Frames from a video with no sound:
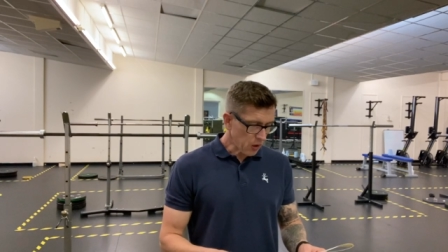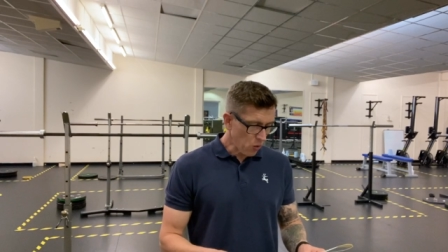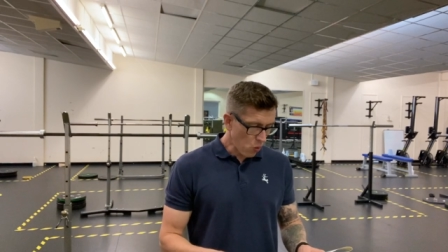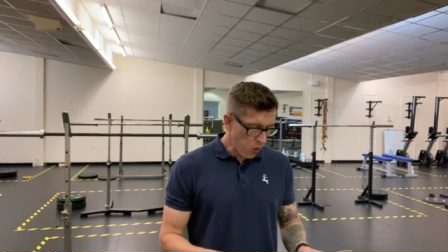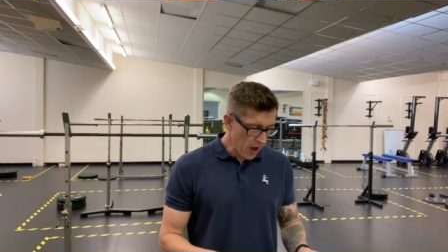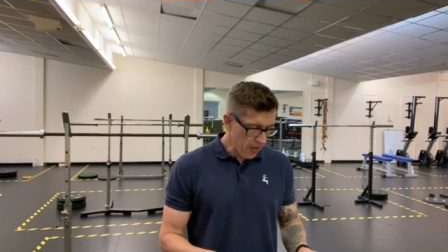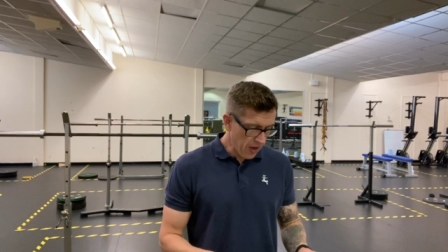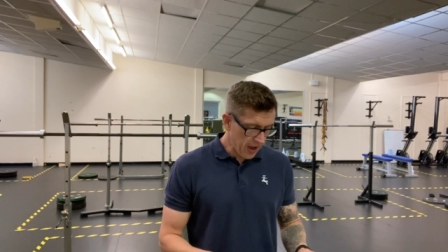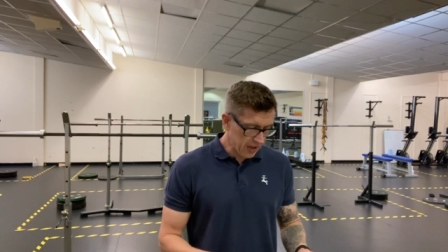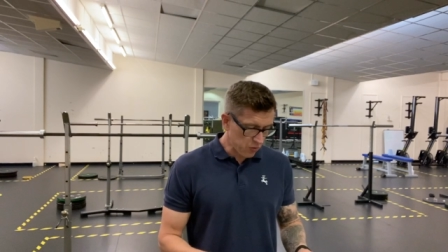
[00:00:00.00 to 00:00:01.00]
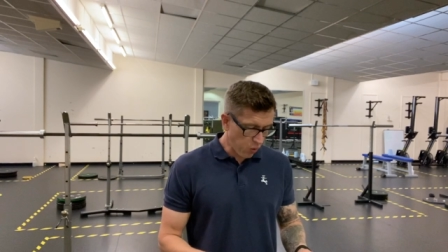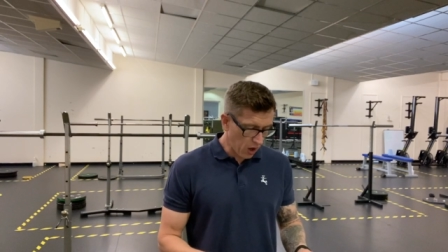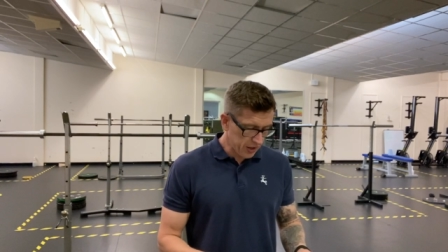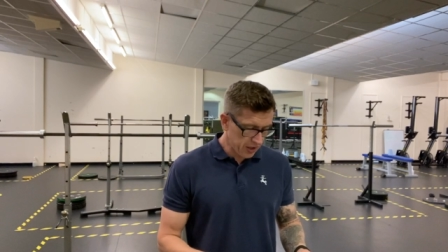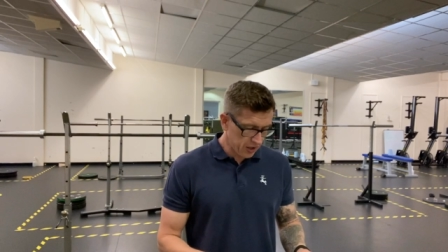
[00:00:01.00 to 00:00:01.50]
Where there is
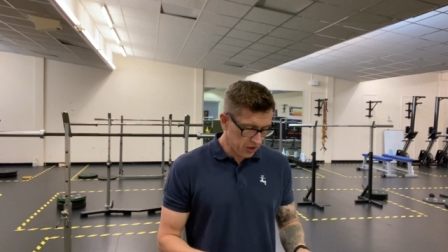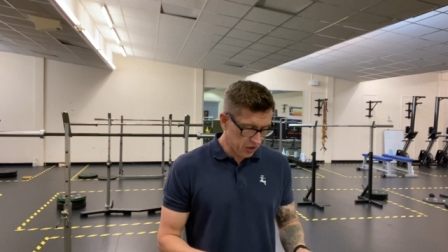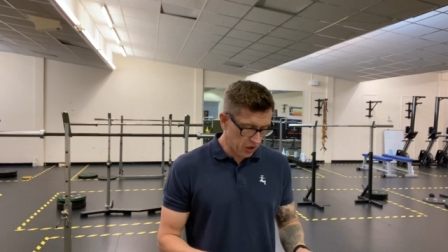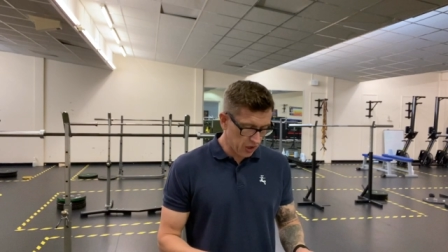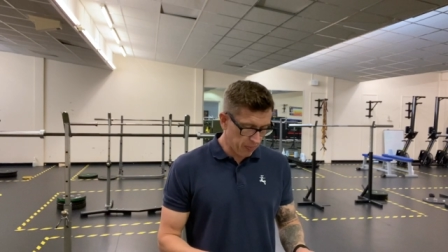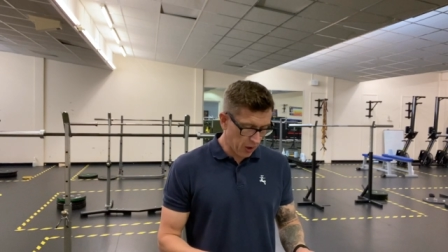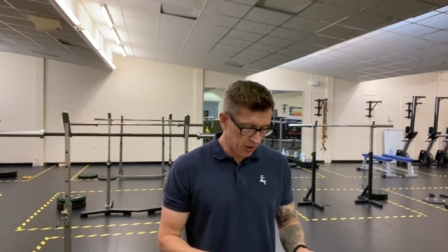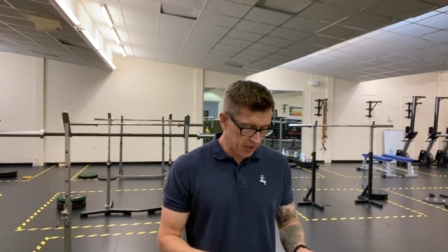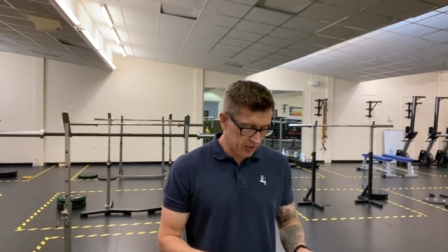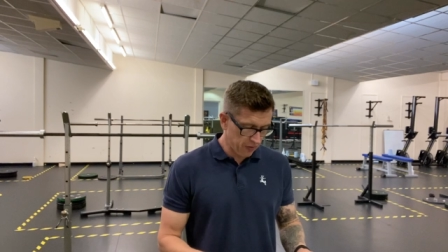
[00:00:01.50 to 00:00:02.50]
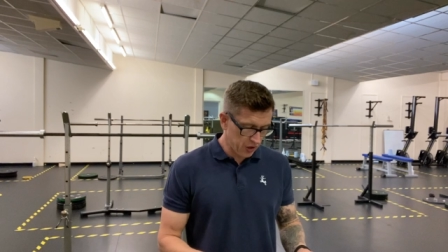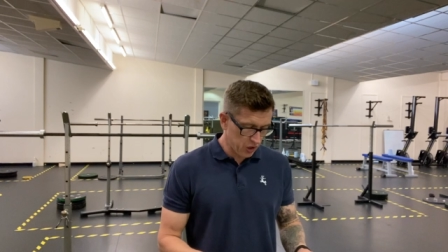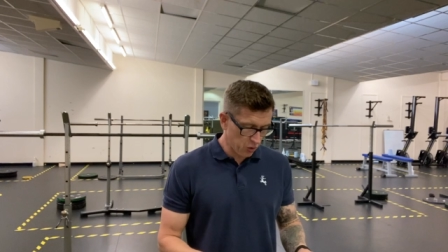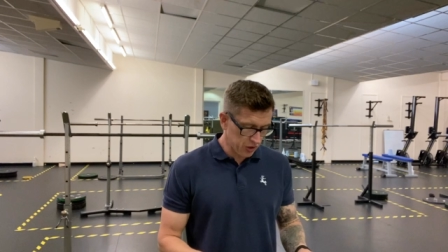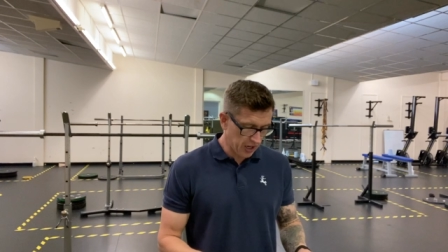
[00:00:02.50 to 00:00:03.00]
wider concern about an
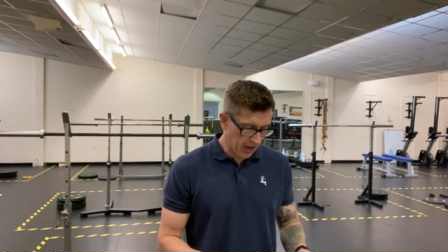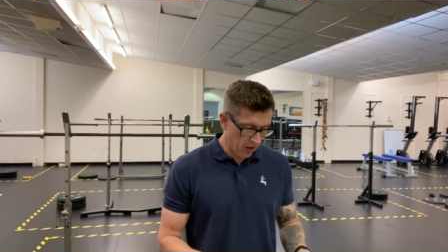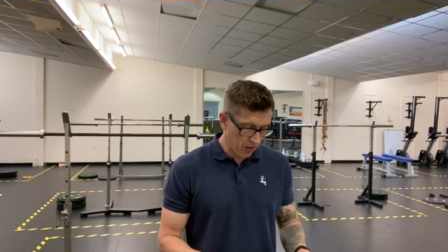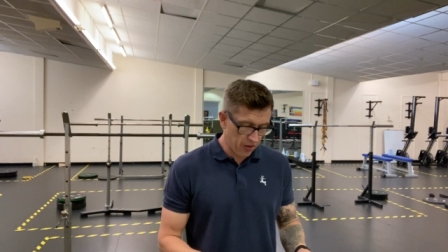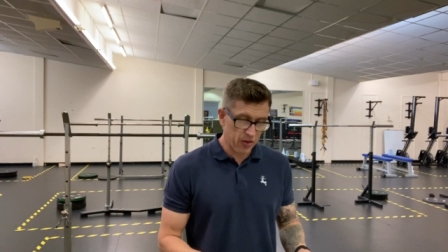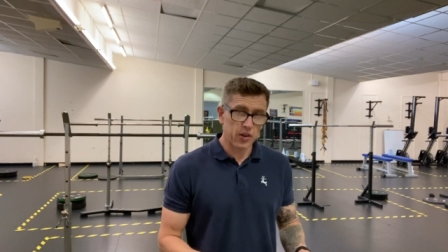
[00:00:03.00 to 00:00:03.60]
individual's health,